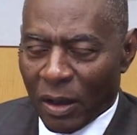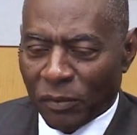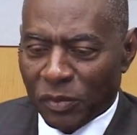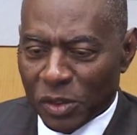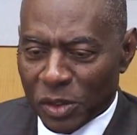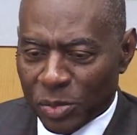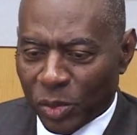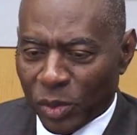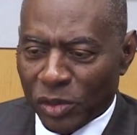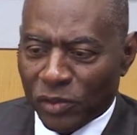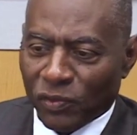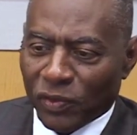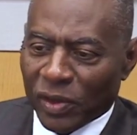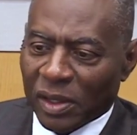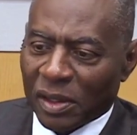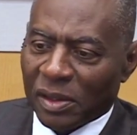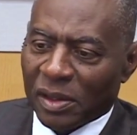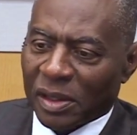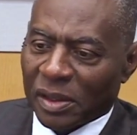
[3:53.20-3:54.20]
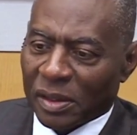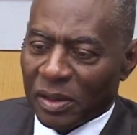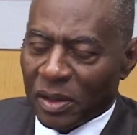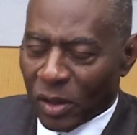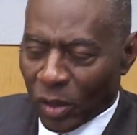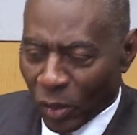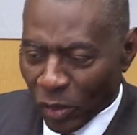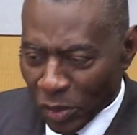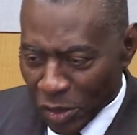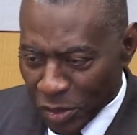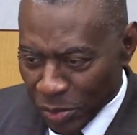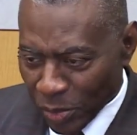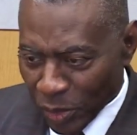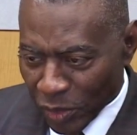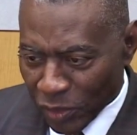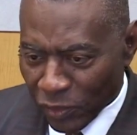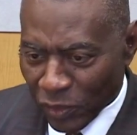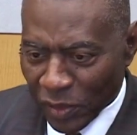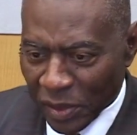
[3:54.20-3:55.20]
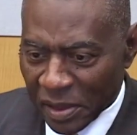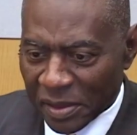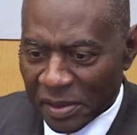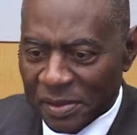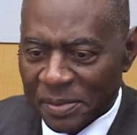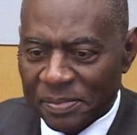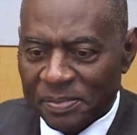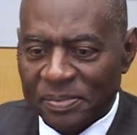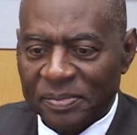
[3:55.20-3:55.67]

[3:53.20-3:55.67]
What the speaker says: the sports field or on the sports field,